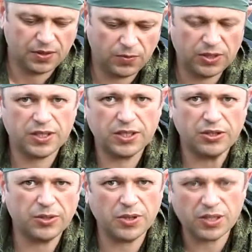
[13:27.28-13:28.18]
One tiny
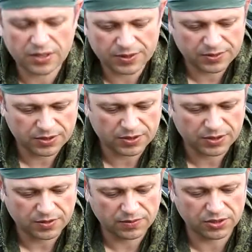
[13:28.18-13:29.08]
remark:
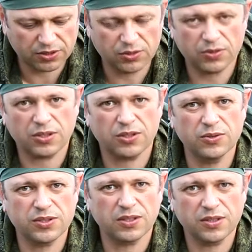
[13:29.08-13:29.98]
when you are
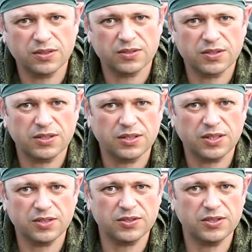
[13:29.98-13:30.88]
using
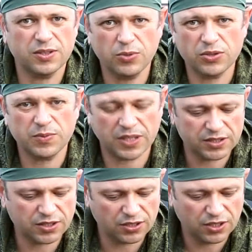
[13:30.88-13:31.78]
LCT box
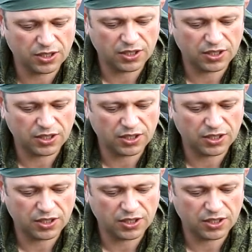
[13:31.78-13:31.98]
magazine,